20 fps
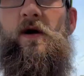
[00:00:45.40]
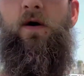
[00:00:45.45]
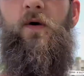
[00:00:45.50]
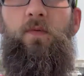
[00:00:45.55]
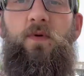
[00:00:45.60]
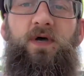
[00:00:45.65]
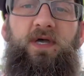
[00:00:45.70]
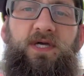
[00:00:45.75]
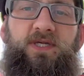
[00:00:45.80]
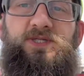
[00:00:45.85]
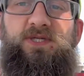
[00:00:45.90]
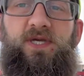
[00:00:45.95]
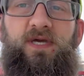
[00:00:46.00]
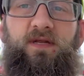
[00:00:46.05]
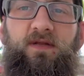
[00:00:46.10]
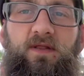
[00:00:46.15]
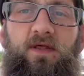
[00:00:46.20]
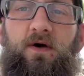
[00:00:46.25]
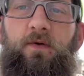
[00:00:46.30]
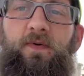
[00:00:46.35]
We'll hit you in
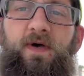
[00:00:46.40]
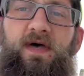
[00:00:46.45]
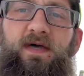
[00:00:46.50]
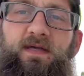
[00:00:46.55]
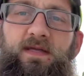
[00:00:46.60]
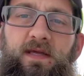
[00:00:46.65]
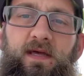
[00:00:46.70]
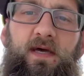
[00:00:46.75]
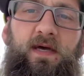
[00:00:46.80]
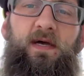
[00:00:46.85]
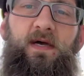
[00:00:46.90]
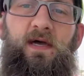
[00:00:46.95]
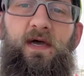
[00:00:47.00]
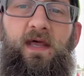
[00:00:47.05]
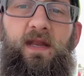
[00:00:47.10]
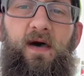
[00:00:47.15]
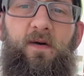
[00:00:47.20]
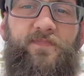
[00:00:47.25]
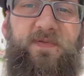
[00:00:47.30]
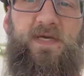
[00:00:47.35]
a little bit
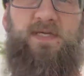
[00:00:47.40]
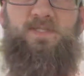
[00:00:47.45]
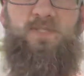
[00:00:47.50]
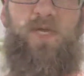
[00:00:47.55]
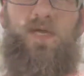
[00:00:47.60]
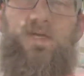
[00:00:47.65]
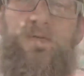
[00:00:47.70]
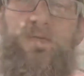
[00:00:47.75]
and update you.